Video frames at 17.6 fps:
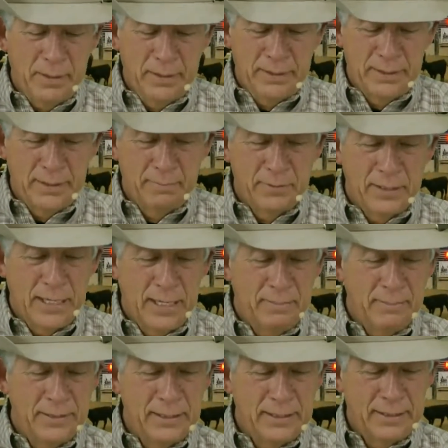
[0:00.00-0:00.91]
but
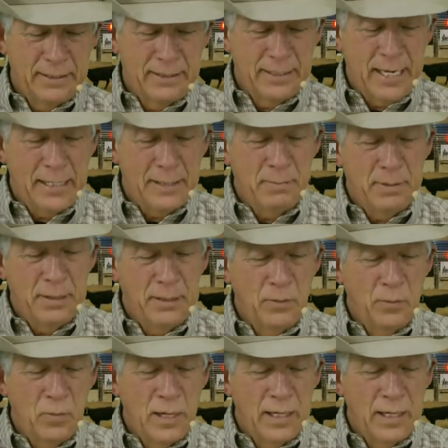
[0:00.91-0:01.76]
sometimes it takes me a little